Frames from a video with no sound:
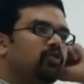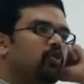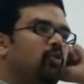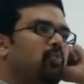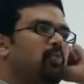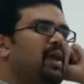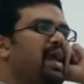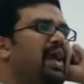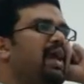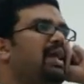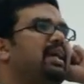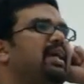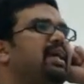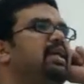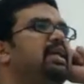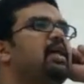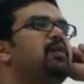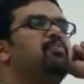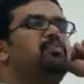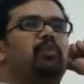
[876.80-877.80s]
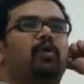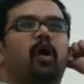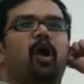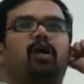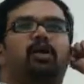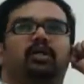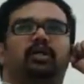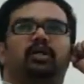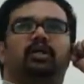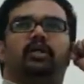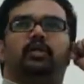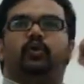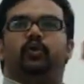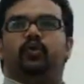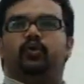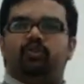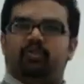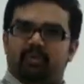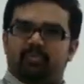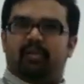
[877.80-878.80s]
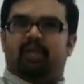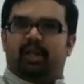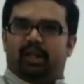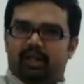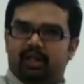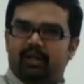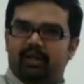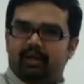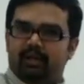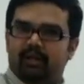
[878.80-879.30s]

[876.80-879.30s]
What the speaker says: So making a product usable